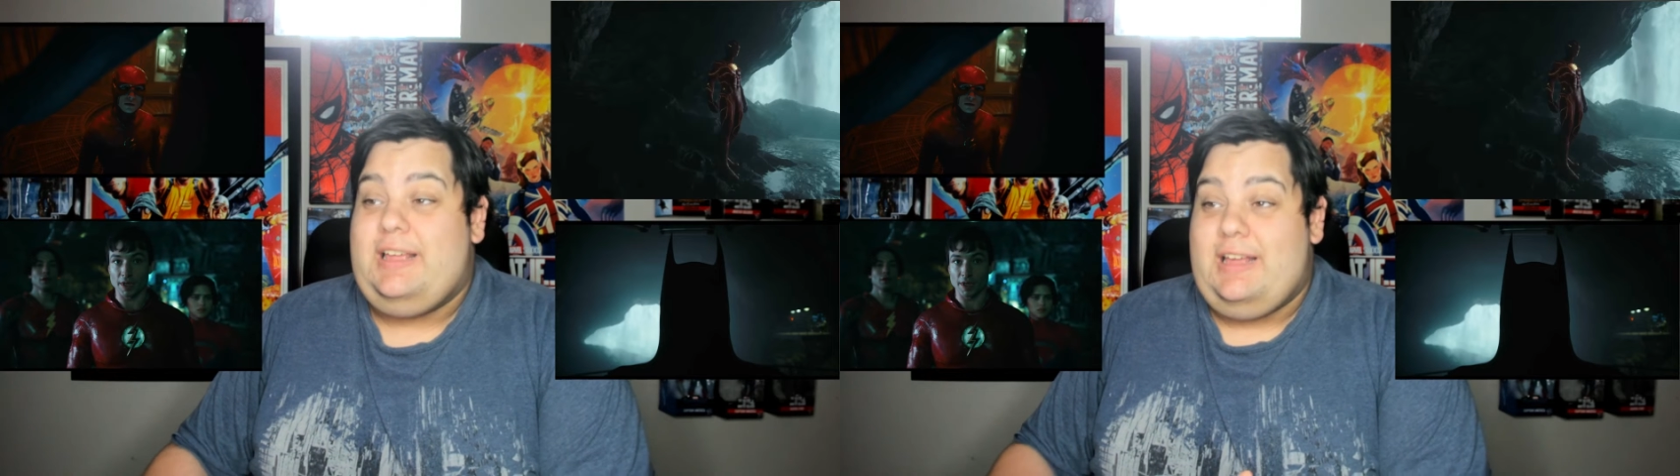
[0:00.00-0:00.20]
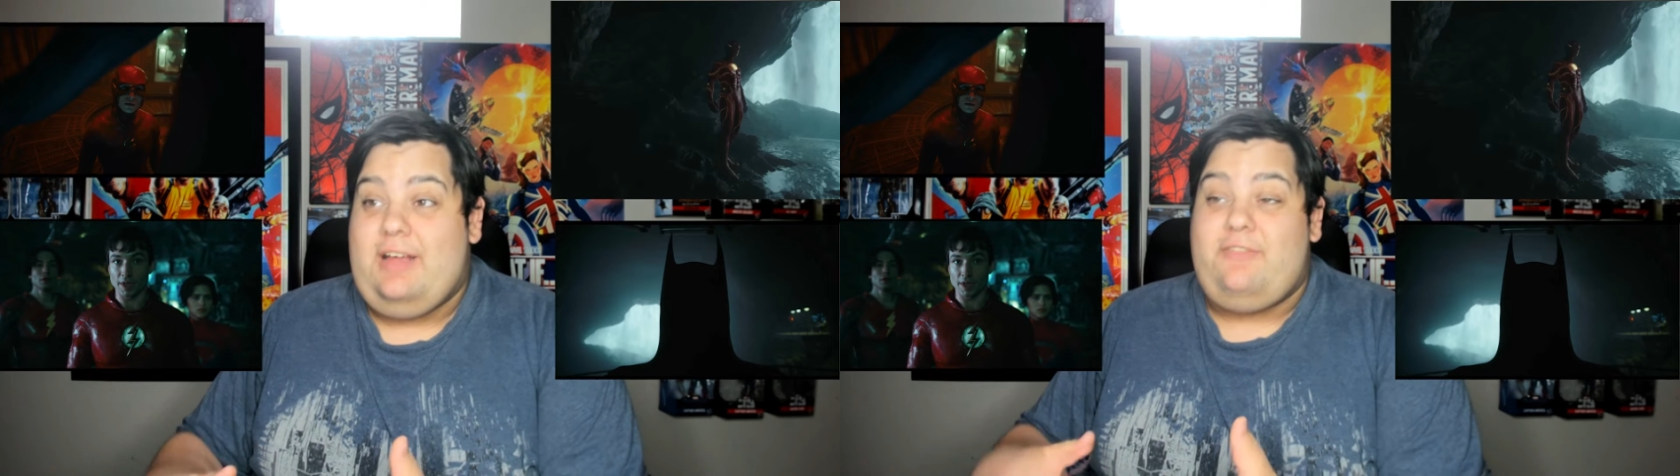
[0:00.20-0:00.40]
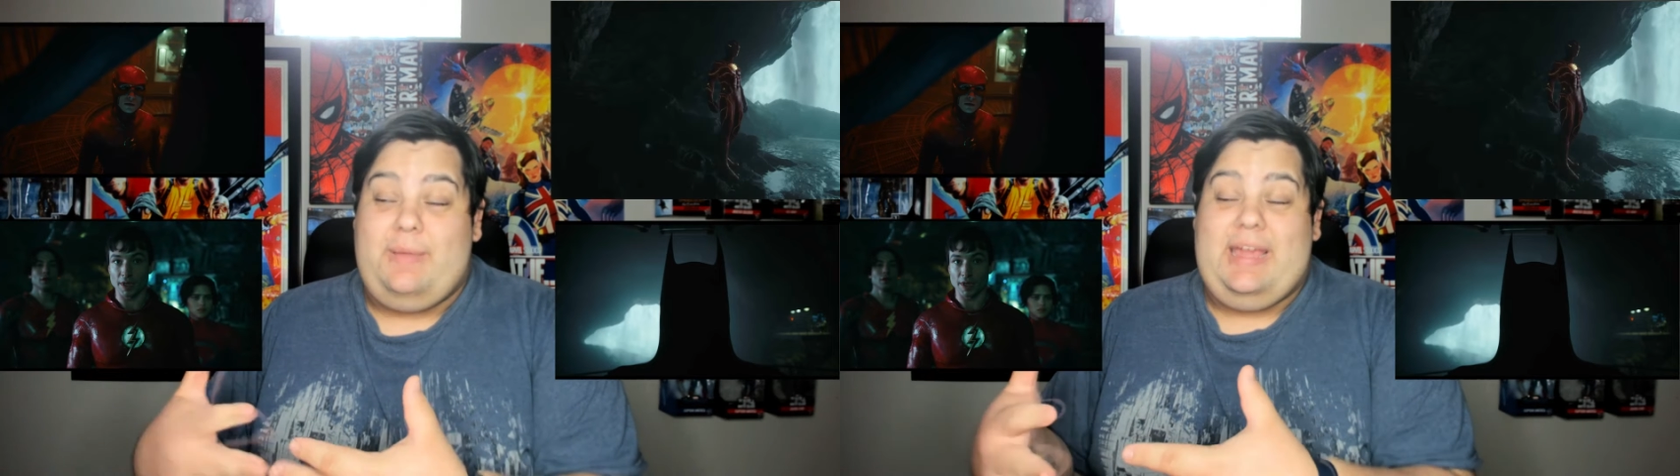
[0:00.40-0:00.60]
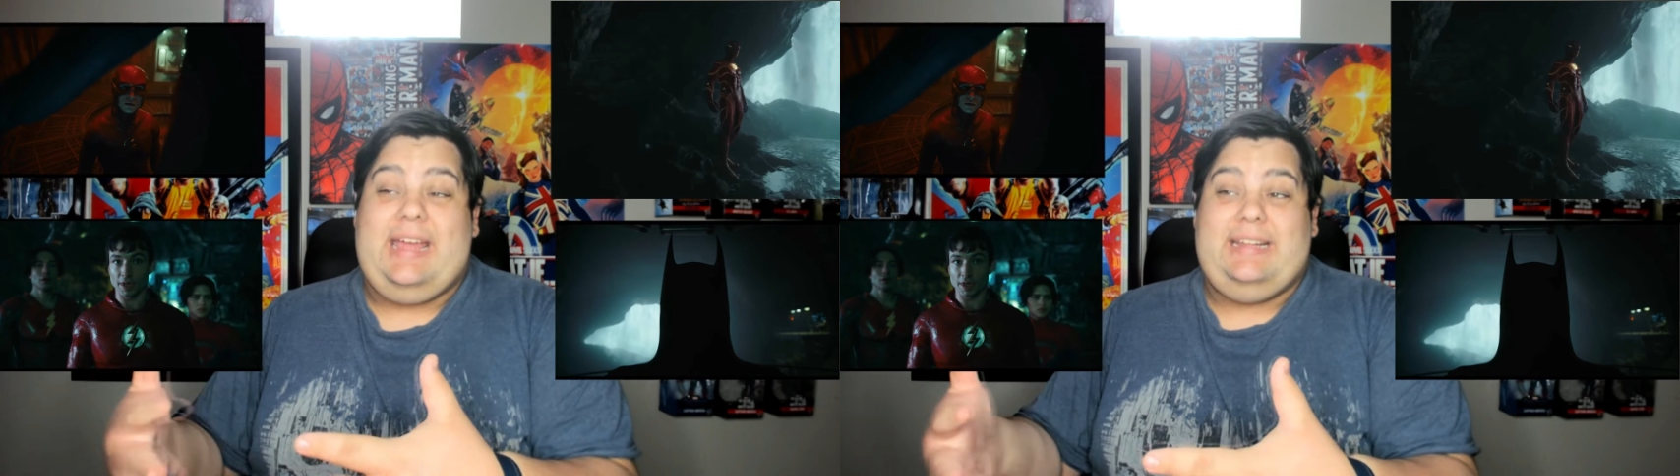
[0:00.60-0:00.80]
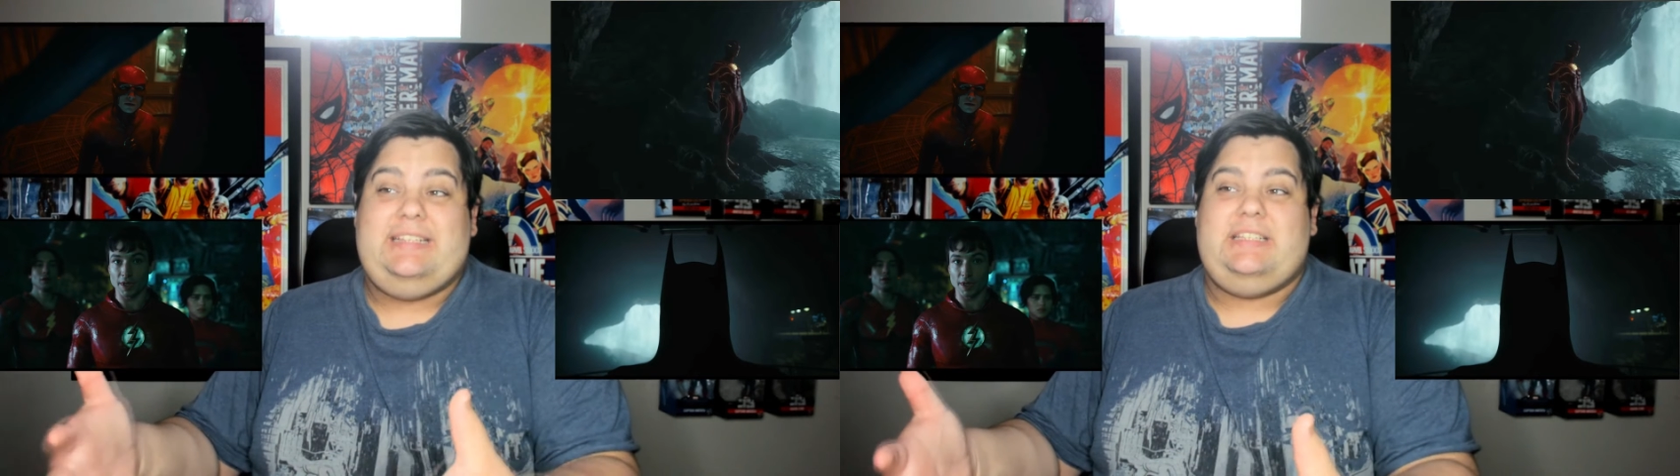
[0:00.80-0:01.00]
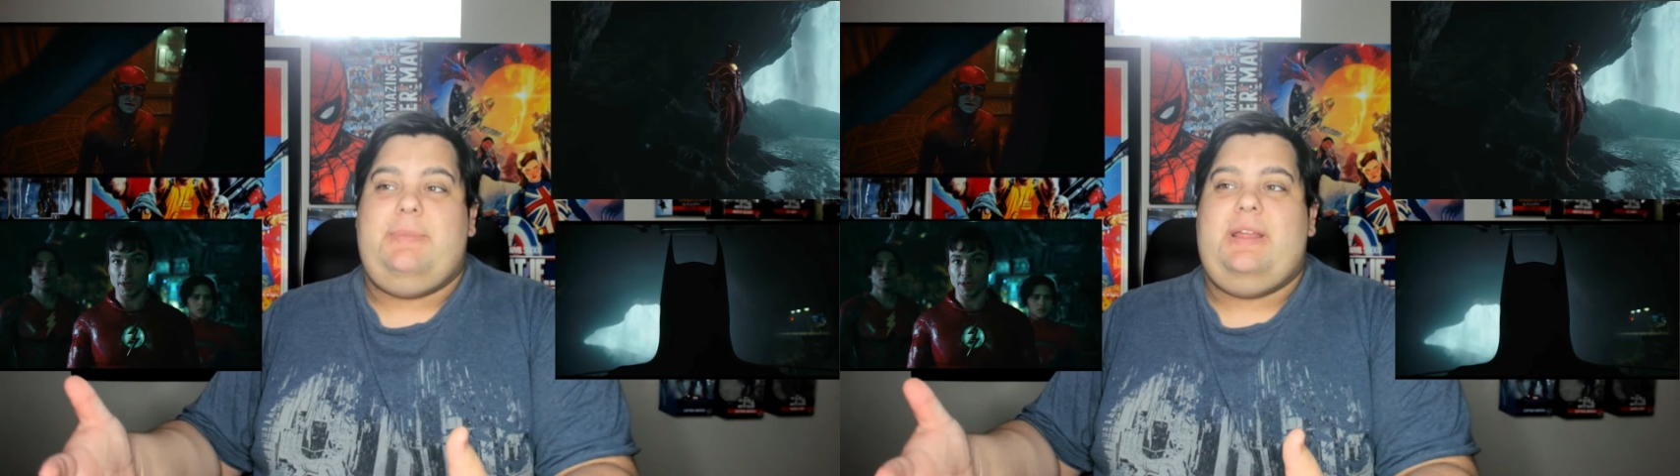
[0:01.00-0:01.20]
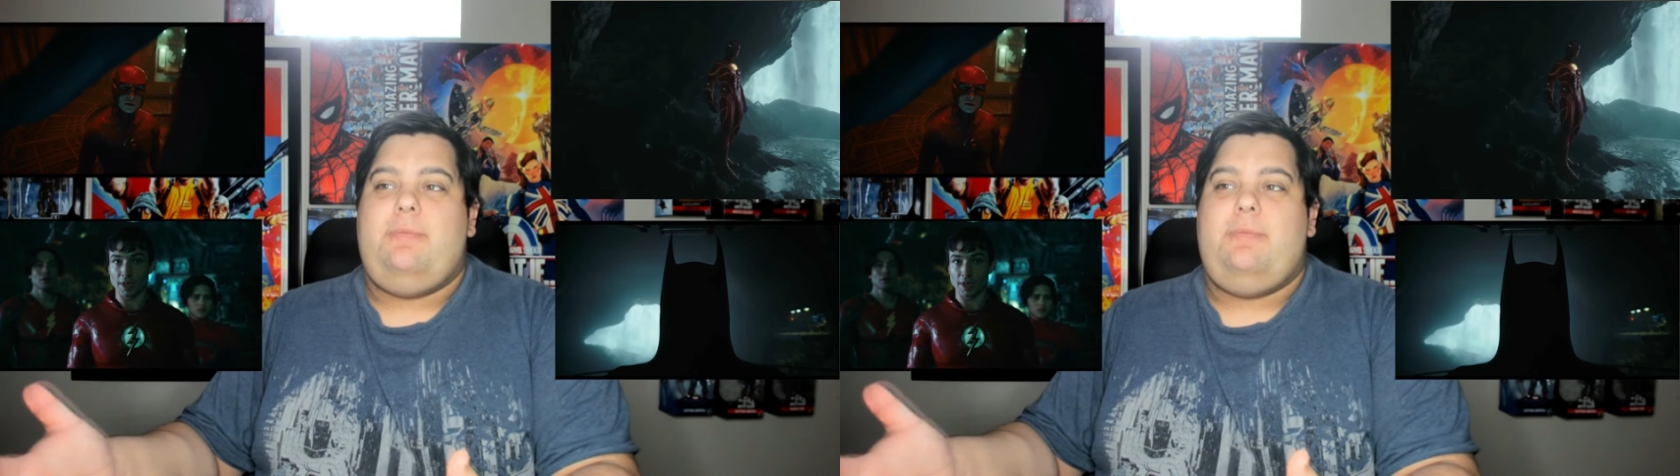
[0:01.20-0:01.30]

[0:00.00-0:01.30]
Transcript: of my anticipated